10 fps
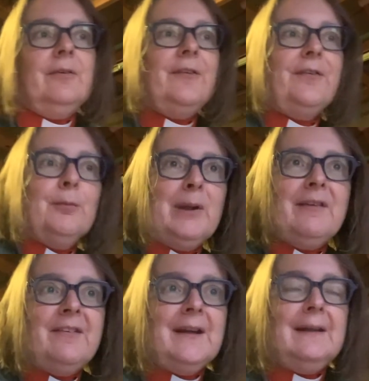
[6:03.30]
to some
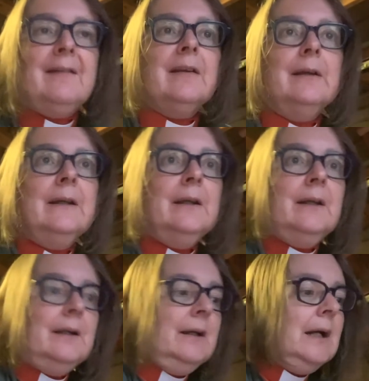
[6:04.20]
extent.
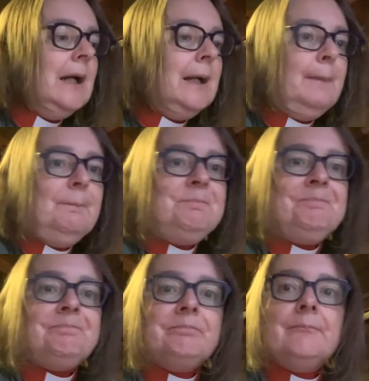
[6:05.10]
And
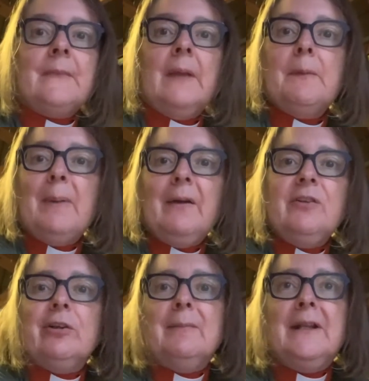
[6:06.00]
the
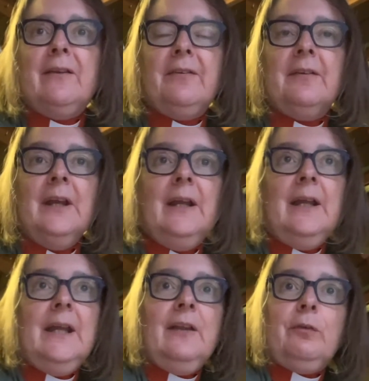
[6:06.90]
parish I'm in is,
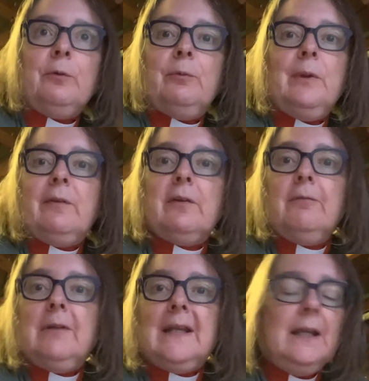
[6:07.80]
it's
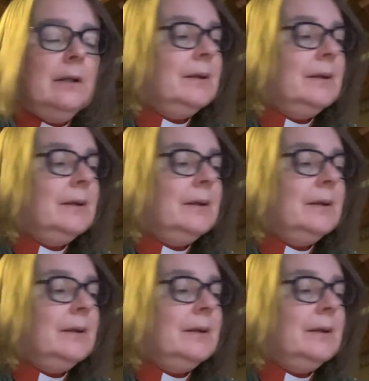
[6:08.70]
lovely,